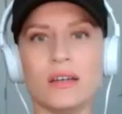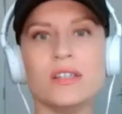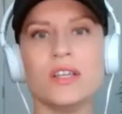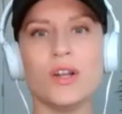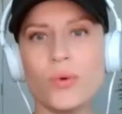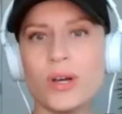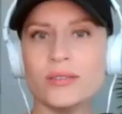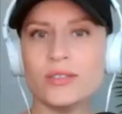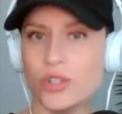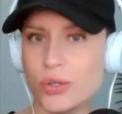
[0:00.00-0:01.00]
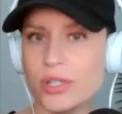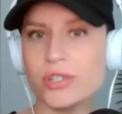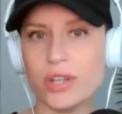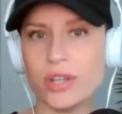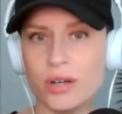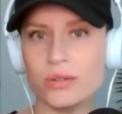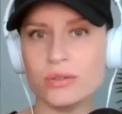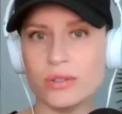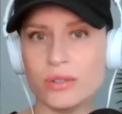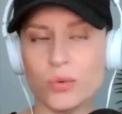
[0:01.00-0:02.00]
you know what? 2 years ago,
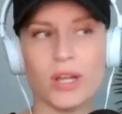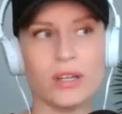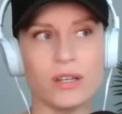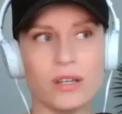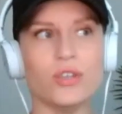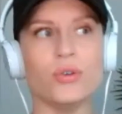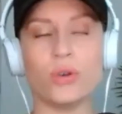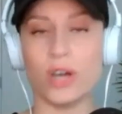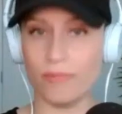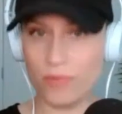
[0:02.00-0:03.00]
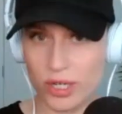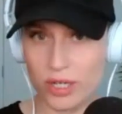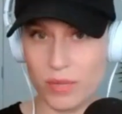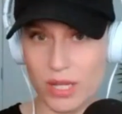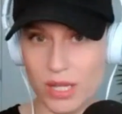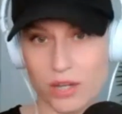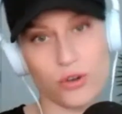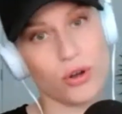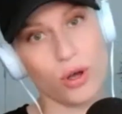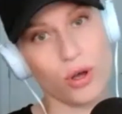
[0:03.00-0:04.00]
when you comforted me in
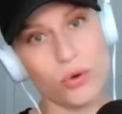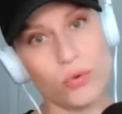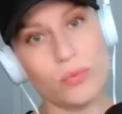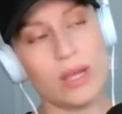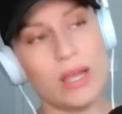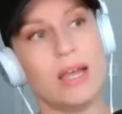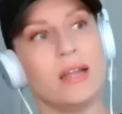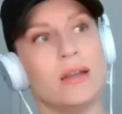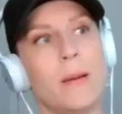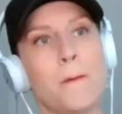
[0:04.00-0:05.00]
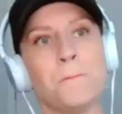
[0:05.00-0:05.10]
your home and